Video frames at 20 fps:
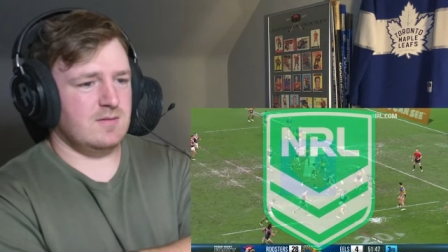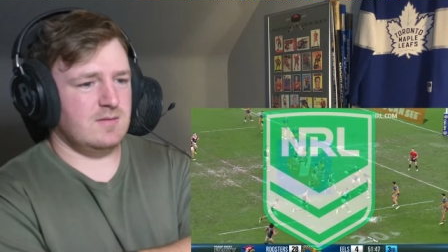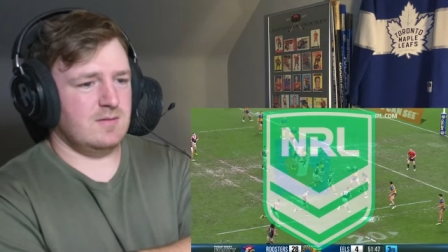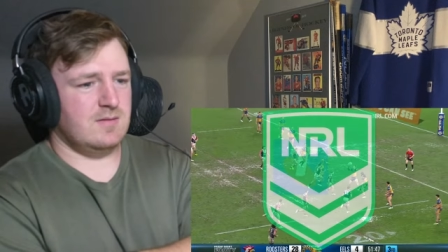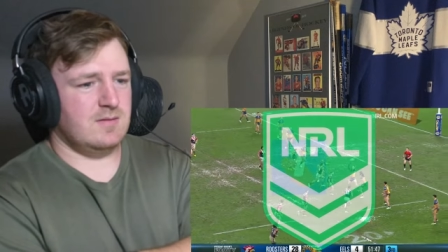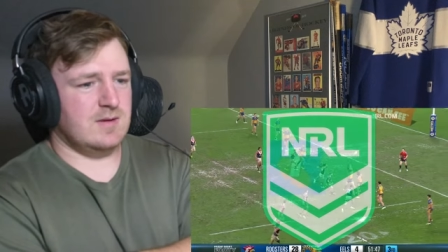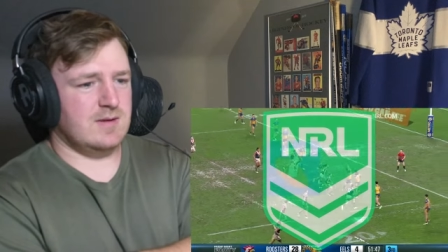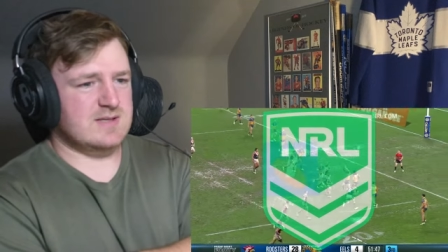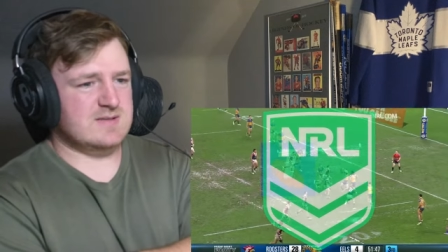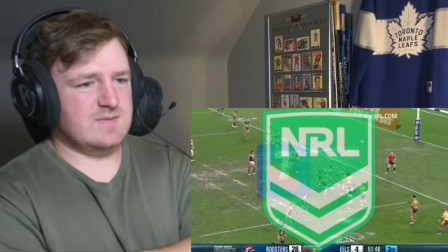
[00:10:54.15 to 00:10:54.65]

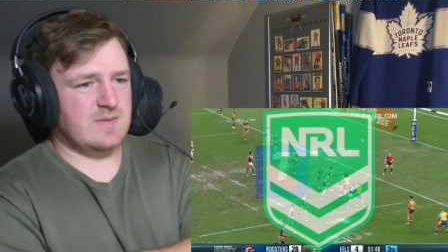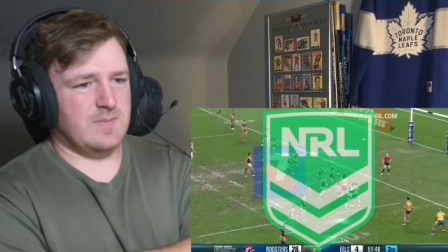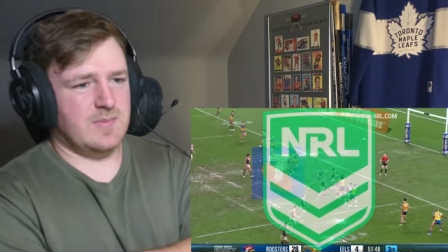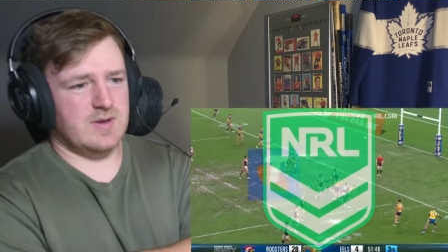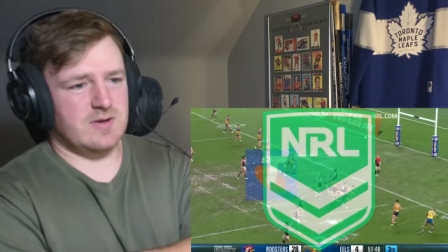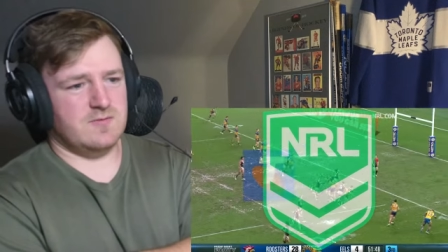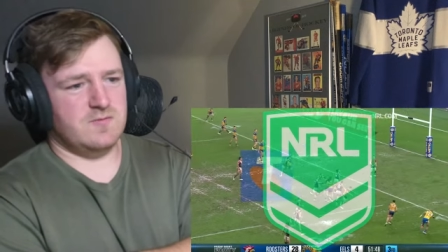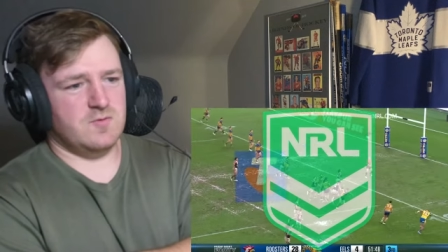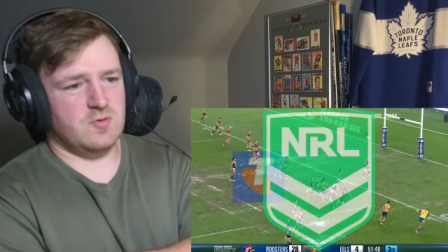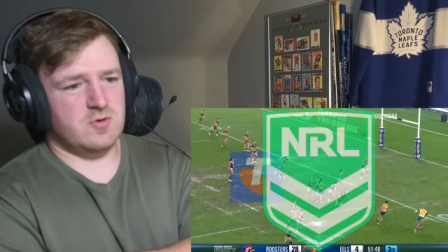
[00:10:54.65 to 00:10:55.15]
Yeah, this might be
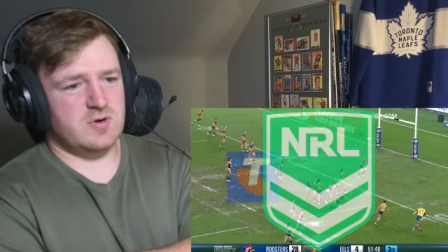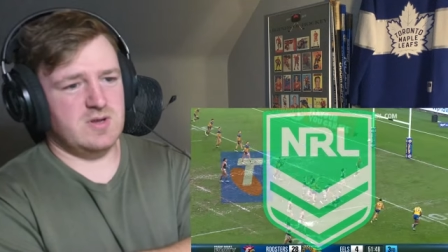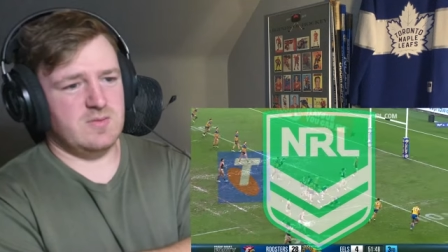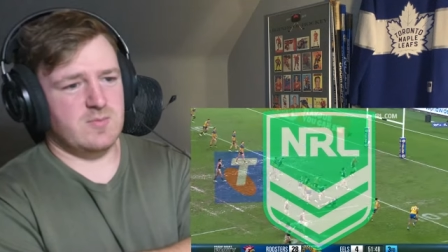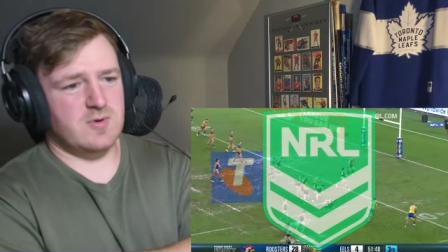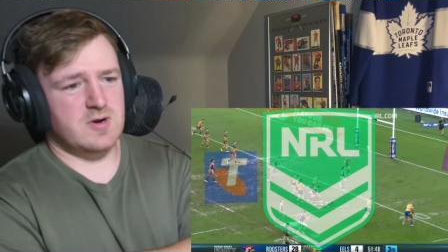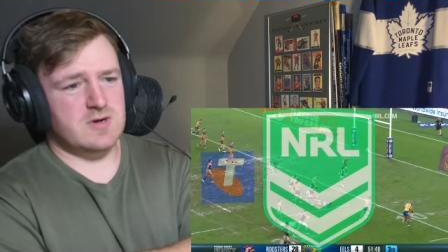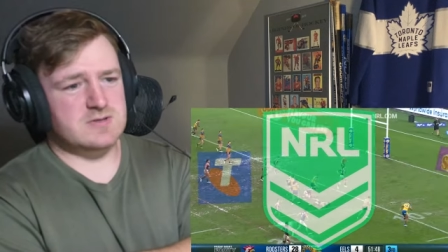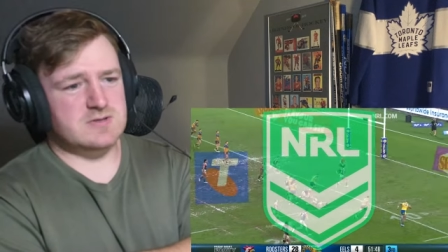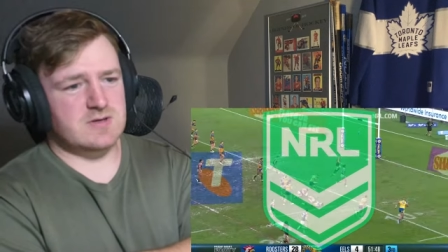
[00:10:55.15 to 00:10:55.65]
a 40
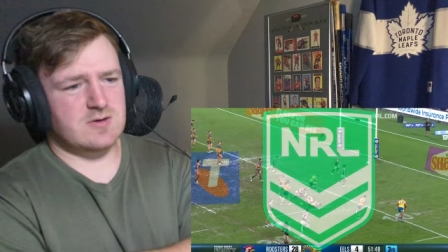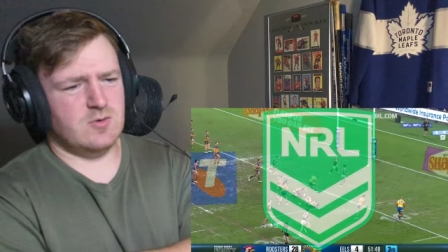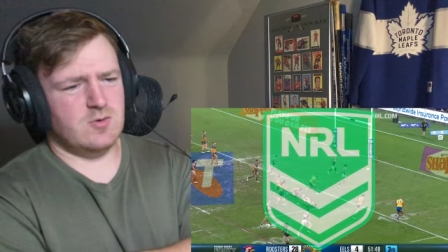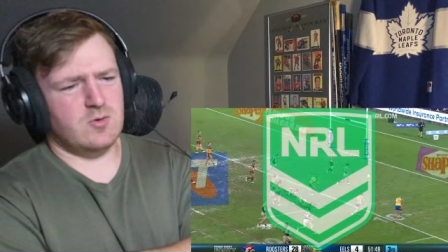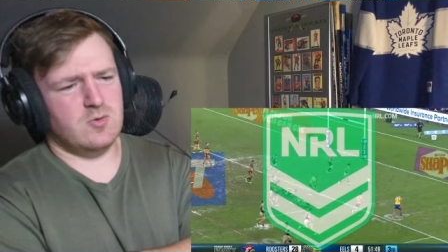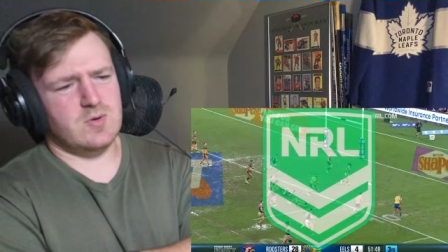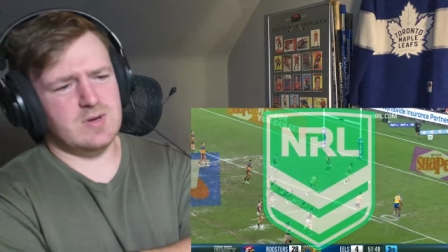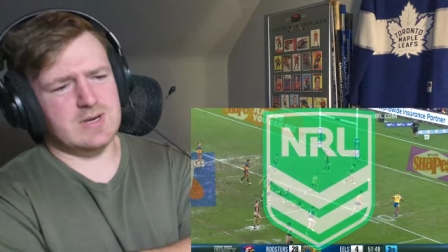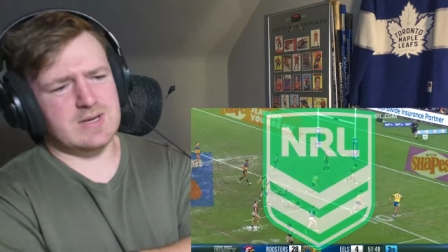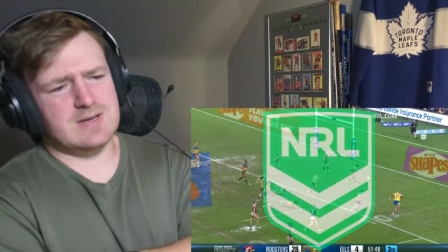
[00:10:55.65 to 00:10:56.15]
margin.
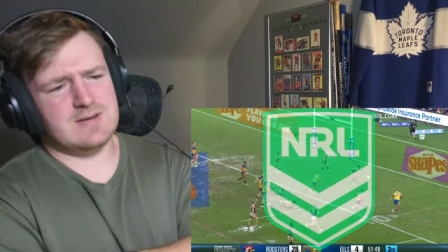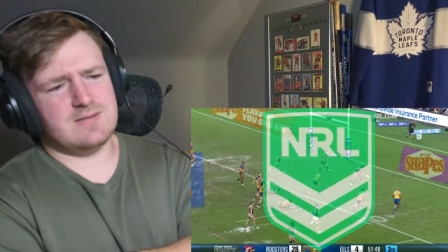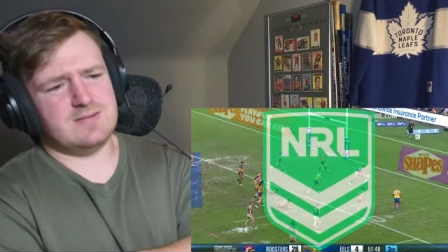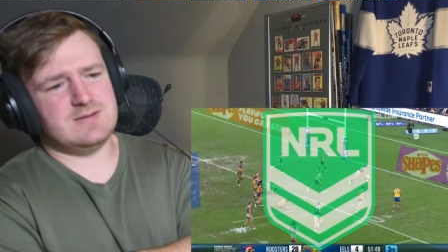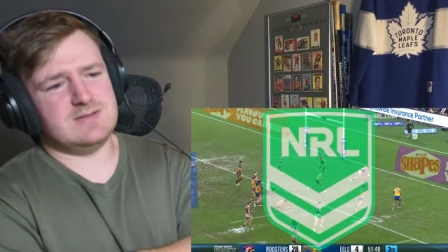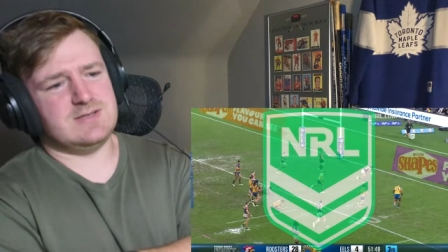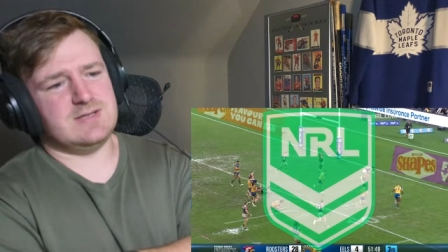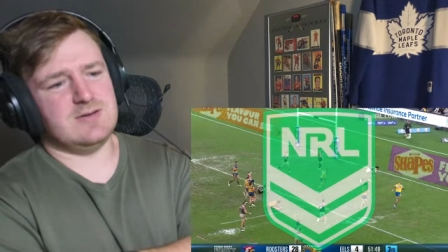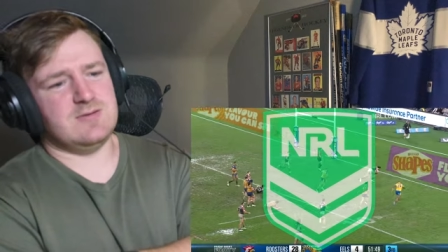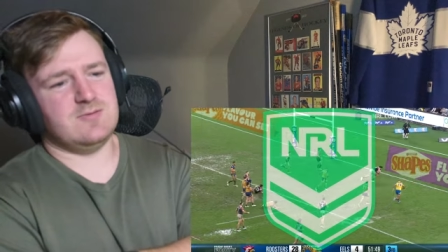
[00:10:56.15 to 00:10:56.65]
Oh what a
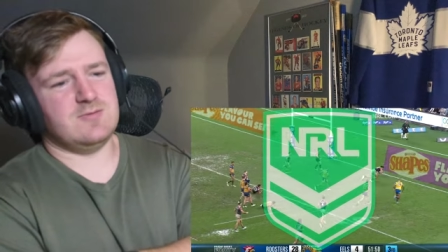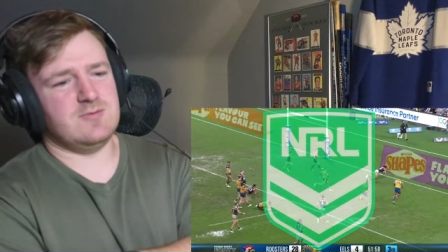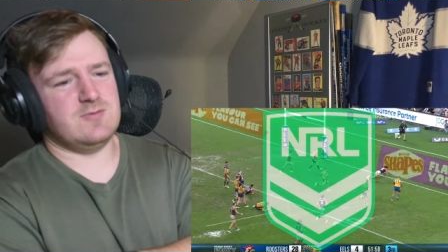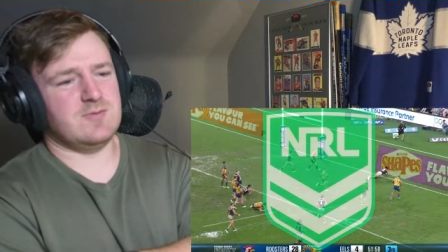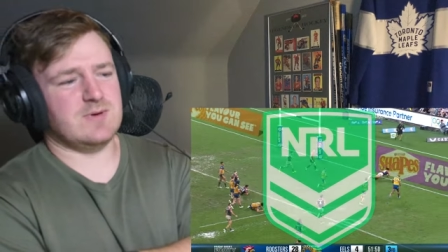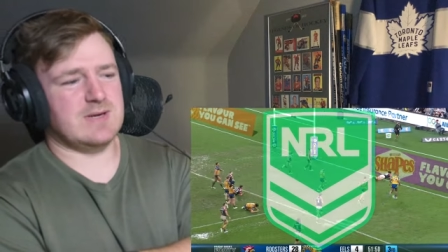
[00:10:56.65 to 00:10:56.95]
dude,